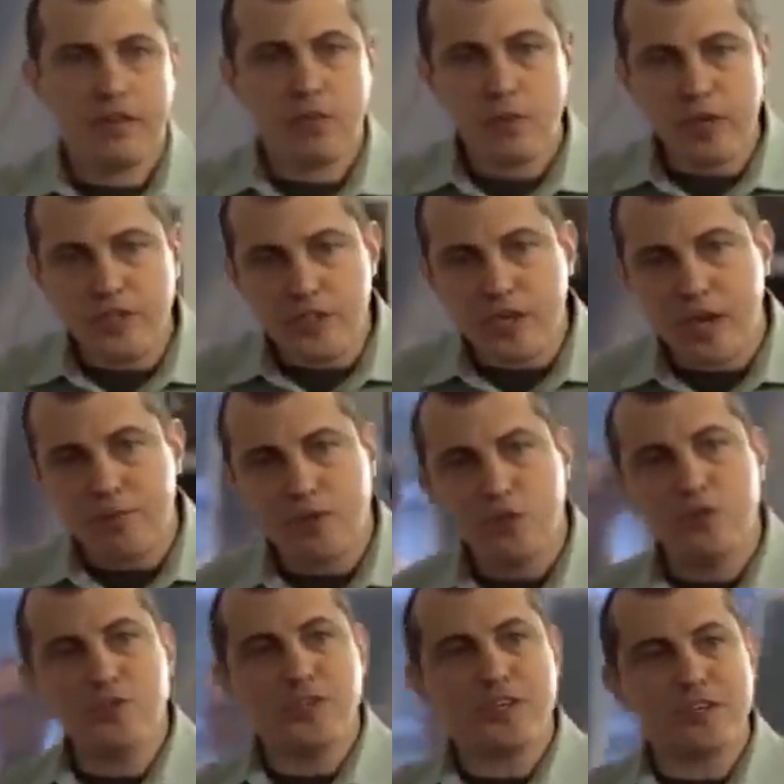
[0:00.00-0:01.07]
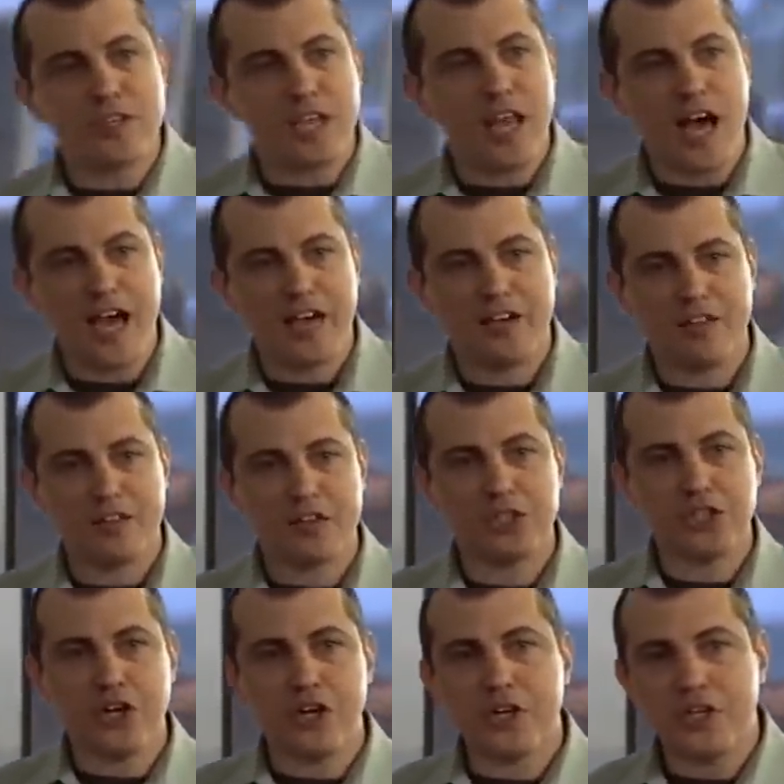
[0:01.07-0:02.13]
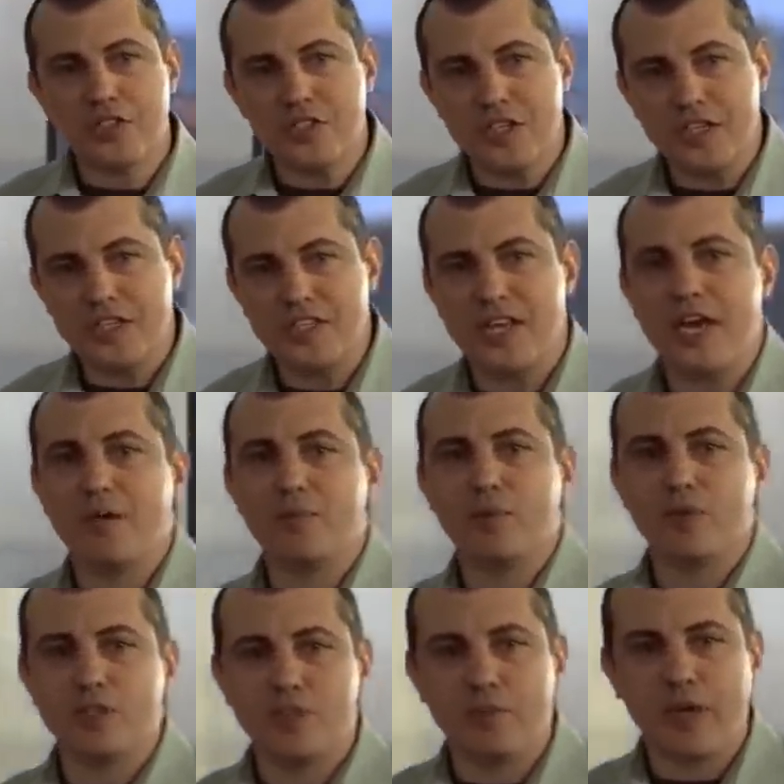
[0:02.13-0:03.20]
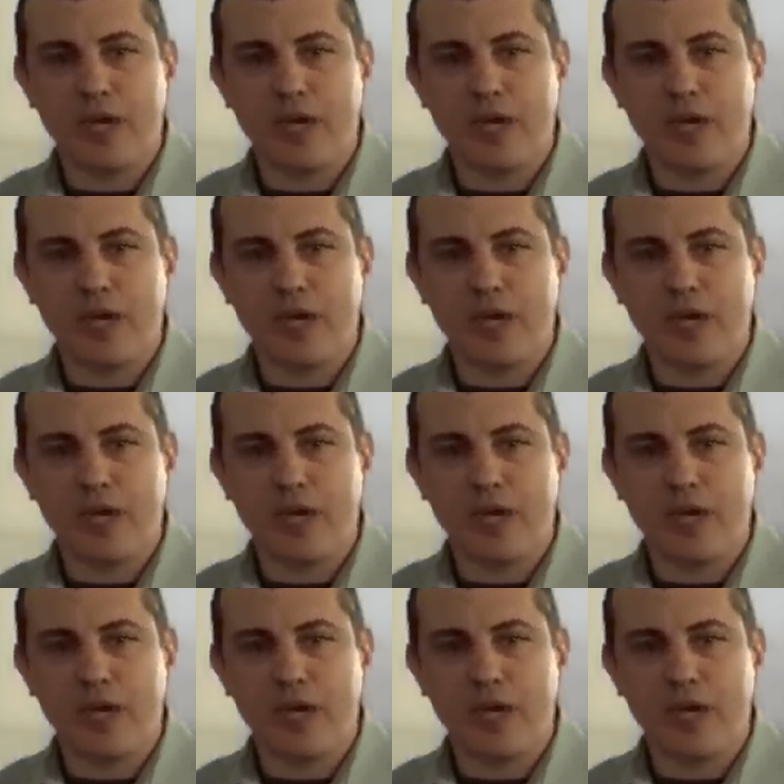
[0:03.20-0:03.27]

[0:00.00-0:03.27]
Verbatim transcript: And the reason I'm using the lion and the shark as an example